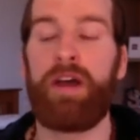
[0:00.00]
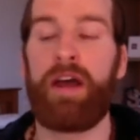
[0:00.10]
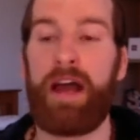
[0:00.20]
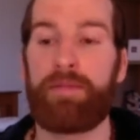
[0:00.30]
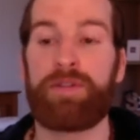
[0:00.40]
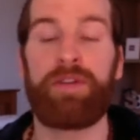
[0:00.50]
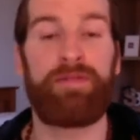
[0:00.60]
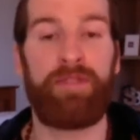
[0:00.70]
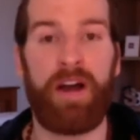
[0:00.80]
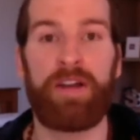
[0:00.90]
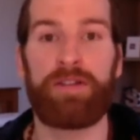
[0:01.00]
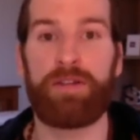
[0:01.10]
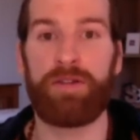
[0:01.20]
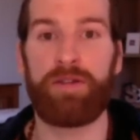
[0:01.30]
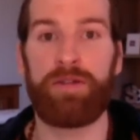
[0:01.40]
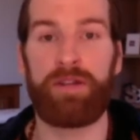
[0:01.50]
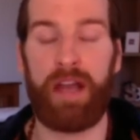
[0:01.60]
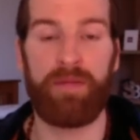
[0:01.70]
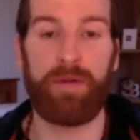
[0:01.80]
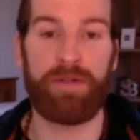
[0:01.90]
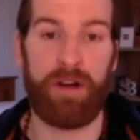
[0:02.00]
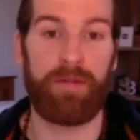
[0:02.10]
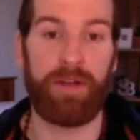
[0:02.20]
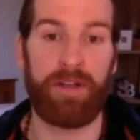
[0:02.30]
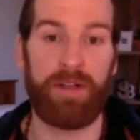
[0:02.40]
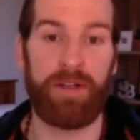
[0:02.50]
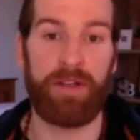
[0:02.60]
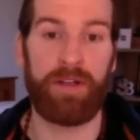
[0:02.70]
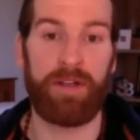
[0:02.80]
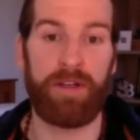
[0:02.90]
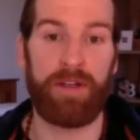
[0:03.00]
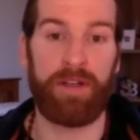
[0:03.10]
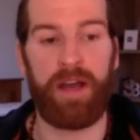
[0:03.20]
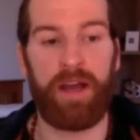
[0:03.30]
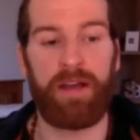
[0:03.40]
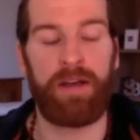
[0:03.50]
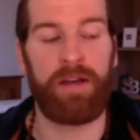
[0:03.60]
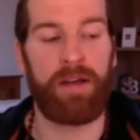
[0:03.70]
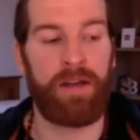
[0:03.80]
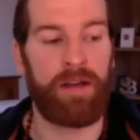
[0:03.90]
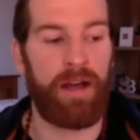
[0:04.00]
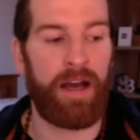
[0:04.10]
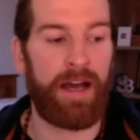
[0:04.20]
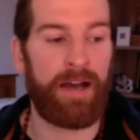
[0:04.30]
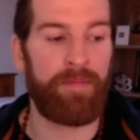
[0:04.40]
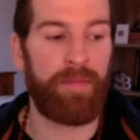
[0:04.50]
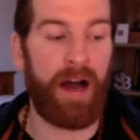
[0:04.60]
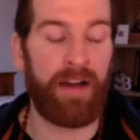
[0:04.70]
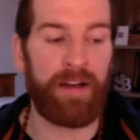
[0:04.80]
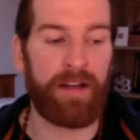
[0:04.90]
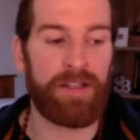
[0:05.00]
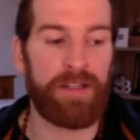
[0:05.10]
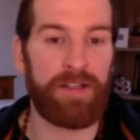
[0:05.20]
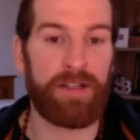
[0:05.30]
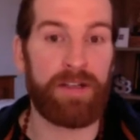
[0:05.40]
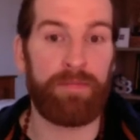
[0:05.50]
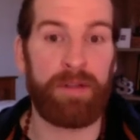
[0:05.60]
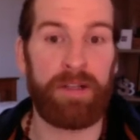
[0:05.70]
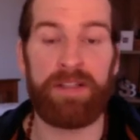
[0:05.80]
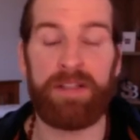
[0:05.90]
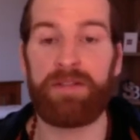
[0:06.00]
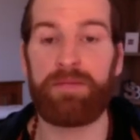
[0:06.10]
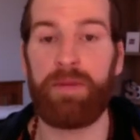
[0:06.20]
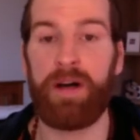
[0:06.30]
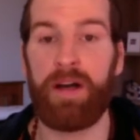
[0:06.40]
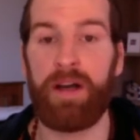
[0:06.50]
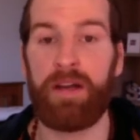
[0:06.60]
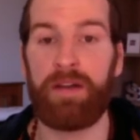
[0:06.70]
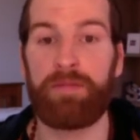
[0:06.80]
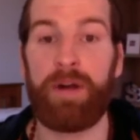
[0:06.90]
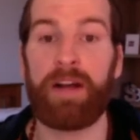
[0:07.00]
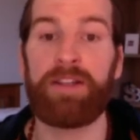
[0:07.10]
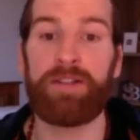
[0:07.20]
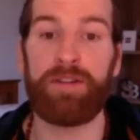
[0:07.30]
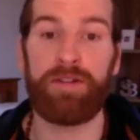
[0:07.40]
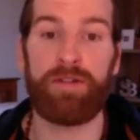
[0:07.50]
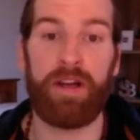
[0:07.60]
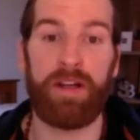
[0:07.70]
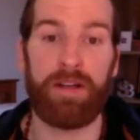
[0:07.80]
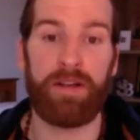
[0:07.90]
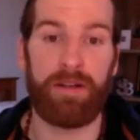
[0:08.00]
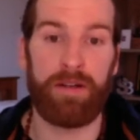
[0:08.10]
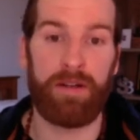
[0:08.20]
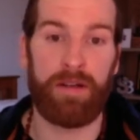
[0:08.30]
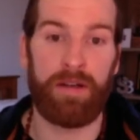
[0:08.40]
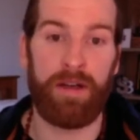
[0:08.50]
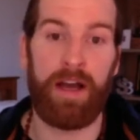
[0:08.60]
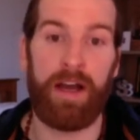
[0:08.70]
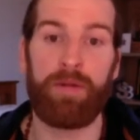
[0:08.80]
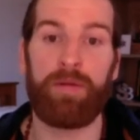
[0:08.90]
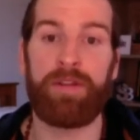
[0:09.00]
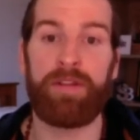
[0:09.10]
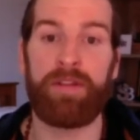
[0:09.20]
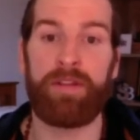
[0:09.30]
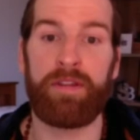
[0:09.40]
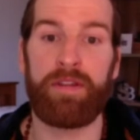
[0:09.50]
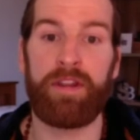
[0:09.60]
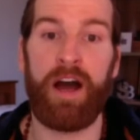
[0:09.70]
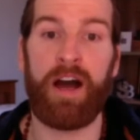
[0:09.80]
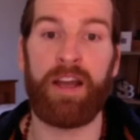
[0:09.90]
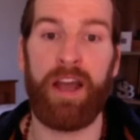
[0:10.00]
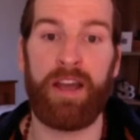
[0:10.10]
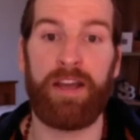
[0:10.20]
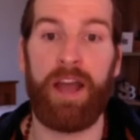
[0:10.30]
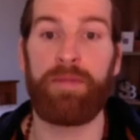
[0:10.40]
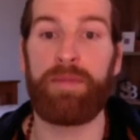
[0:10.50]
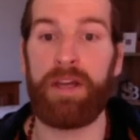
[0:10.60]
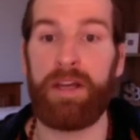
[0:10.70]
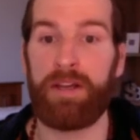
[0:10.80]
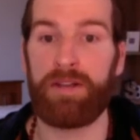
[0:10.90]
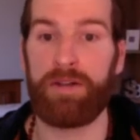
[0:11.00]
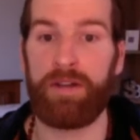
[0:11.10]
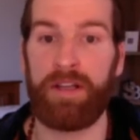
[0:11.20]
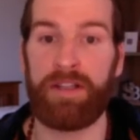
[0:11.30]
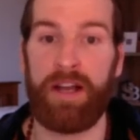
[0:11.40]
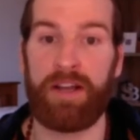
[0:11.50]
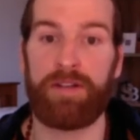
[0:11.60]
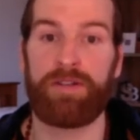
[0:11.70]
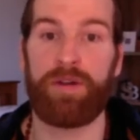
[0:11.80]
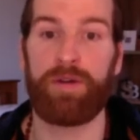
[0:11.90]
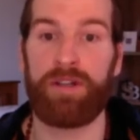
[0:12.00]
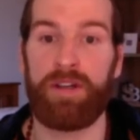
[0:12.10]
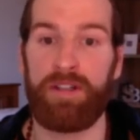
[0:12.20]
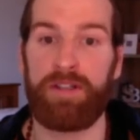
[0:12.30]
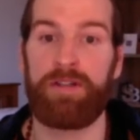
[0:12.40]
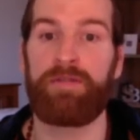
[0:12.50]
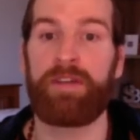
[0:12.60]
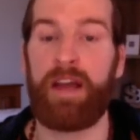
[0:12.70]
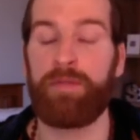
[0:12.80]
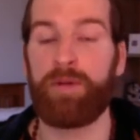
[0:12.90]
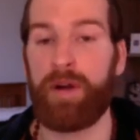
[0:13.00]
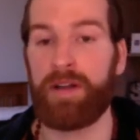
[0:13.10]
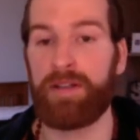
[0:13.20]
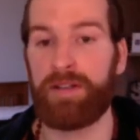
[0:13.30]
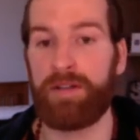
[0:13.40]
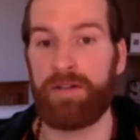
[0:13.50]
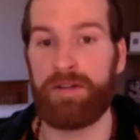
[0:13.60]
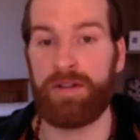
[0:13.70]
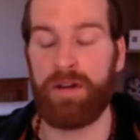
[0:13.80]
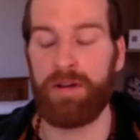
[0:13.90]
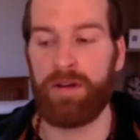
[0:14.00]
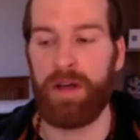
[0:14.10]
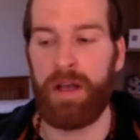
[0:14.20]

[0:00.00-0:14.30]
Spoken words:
absolutely fine to do Kambo ceremonies in the UK. I've actually just completed my practitioner training with the IAKP, so International Association of Kambo Practitioners. So